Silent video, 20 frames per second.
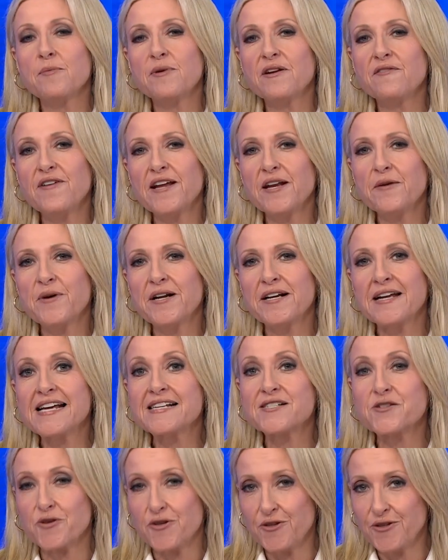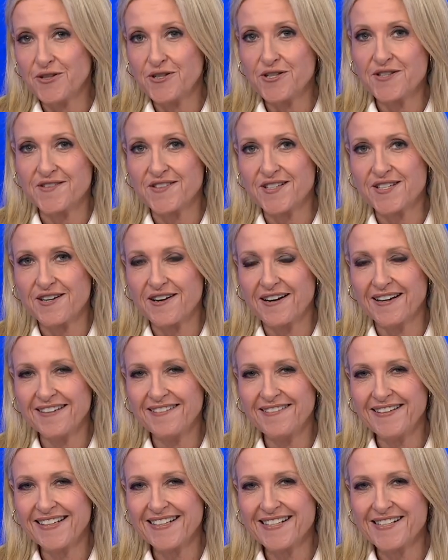but if anyone has earned the
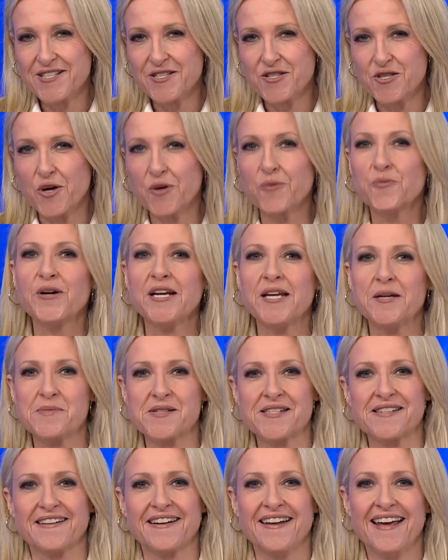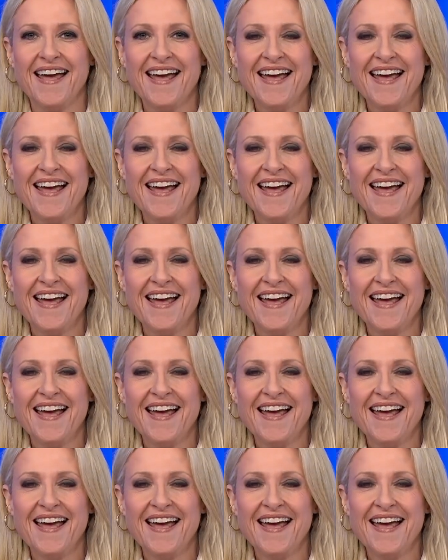title, it's John Williamson.